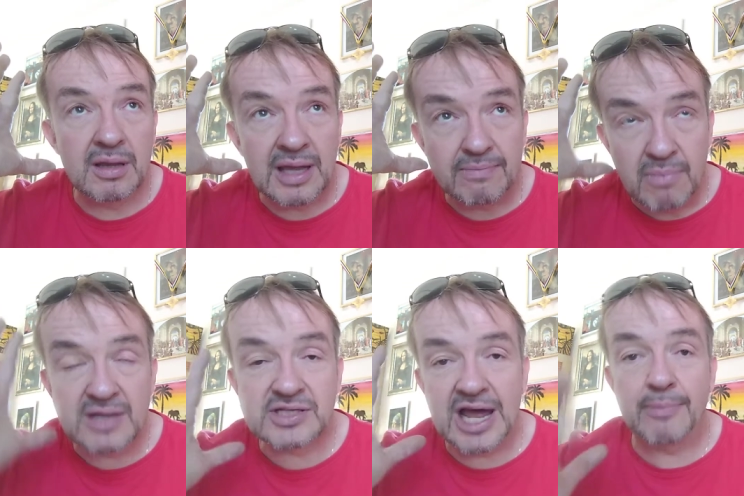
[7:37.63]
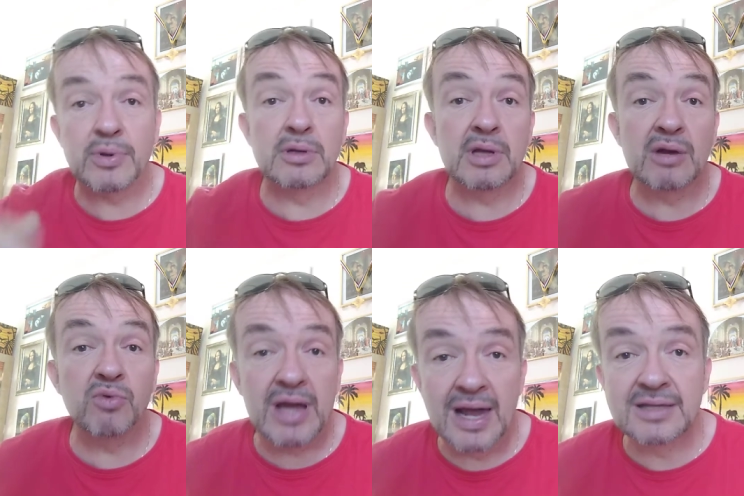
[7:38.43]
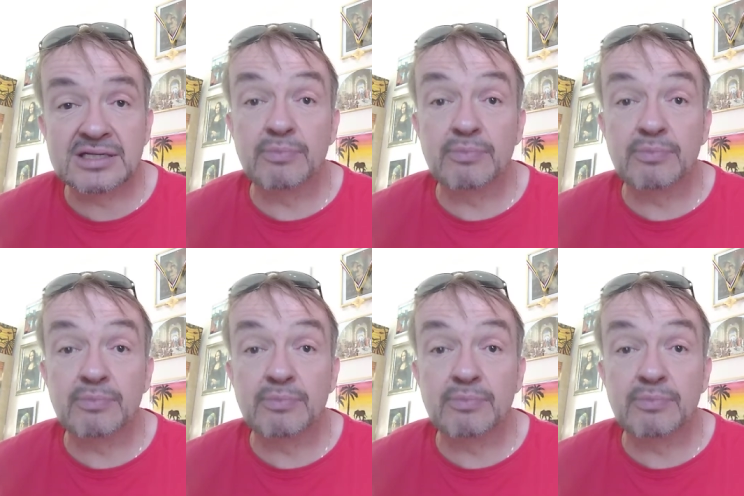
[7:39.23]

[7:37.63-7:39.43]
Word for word: it must happen in reality,